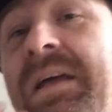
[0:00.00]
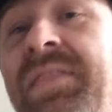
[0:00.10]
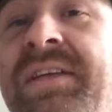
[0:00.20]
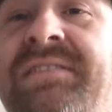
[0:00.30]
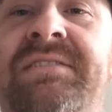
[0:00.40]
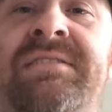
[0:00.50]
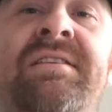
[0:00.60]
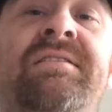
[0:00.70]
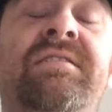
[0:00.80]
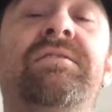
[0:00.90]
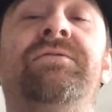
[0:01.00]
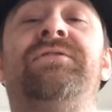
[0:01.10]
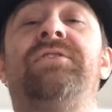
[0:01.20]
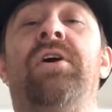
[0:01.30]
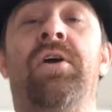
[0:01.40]
these
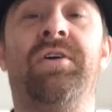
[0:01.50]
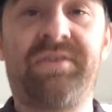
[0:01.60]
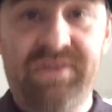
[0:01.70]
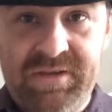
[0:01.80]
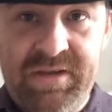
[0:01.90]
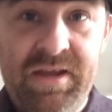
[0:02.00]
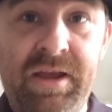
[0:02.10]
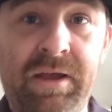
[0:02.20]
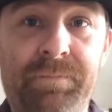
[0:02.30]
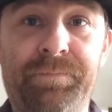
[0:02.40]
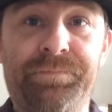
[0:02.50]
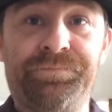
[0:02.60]
sensitives aren't getting.